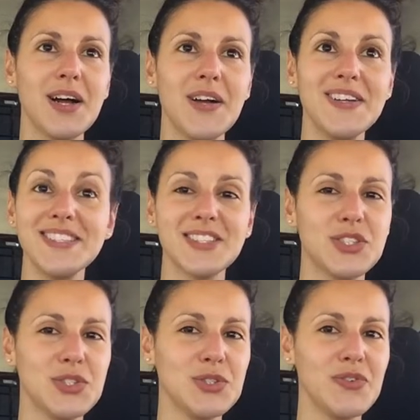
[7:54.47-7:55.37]
Alright,
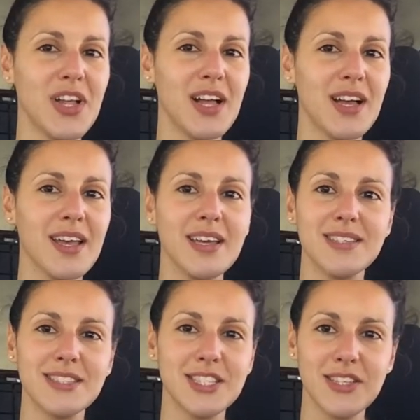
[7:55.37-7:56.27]
2 vlogs
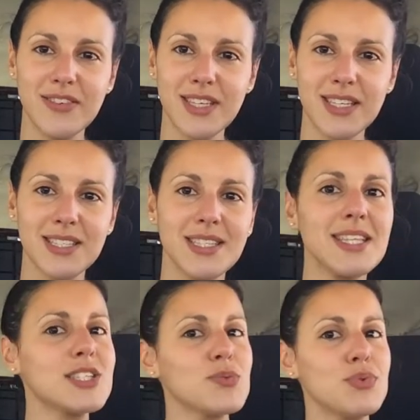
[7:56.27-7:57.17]
in 2 weeks.
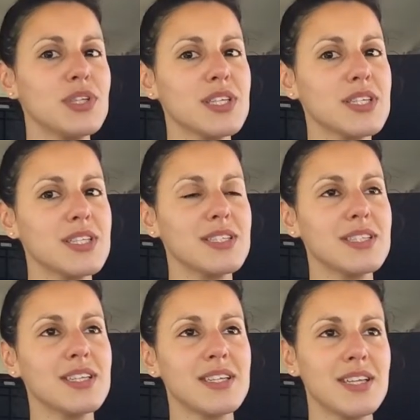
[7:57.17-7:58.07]
That's a pretty good
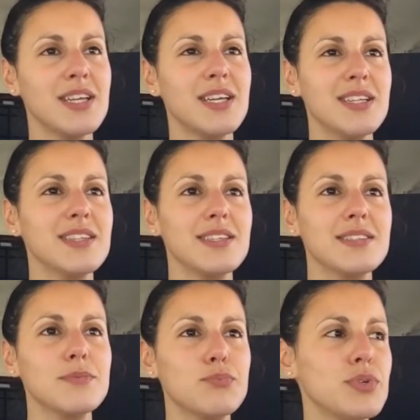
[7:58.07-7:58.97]

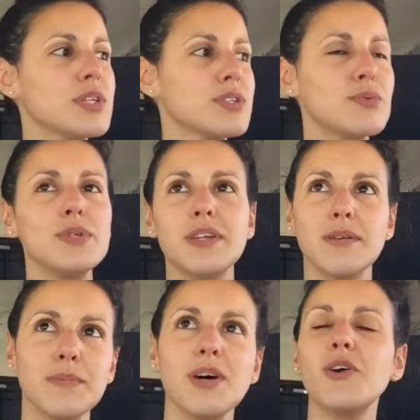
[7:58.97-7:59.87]

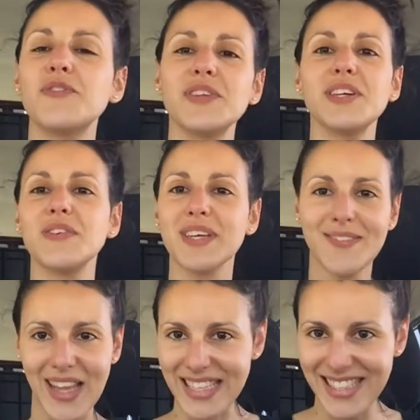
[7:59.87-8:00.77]
rhythm. Hopefully it will keep
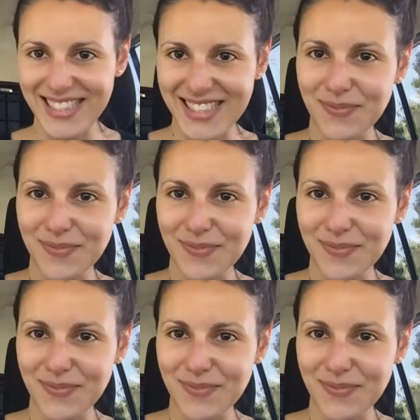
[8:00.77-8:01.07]
like that.